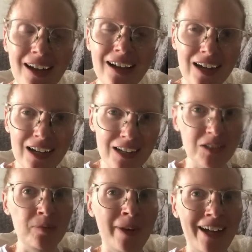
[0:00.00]
I got
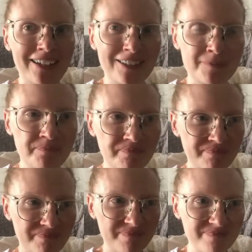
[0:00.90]
color back.
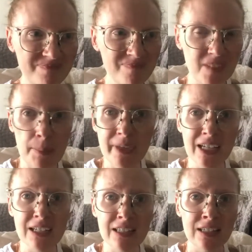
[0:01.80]

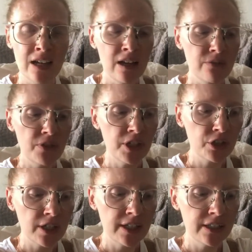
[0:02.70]
Because
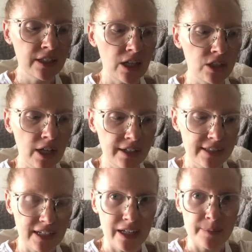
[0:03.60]
Phenagrin, a lot of the
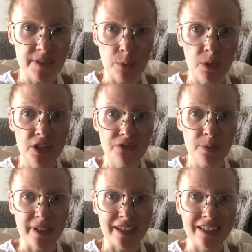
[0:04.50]
times it works for
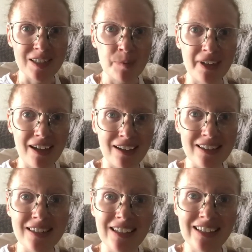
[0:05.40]
me is
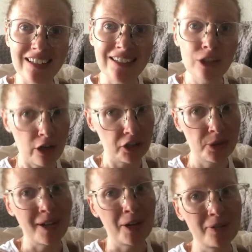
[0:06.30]
because it knocks you
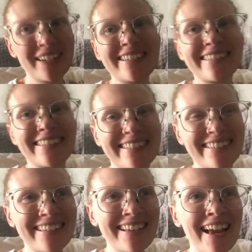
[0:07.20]
out.
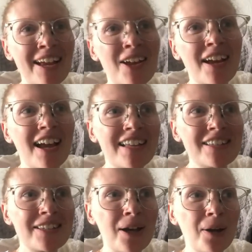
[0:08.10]
And
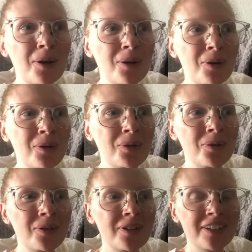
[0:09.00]

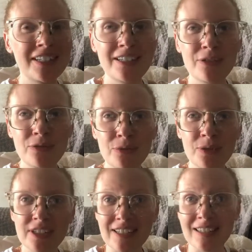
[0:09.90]
so you
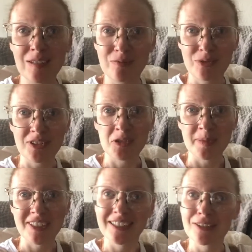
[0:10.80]
get to sleep for a little
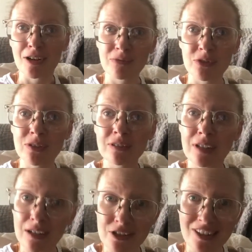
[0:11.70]
bit and not feel
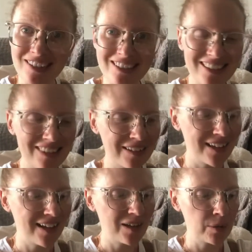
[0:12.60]
nauseous.
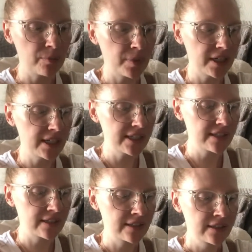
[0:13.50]
But it's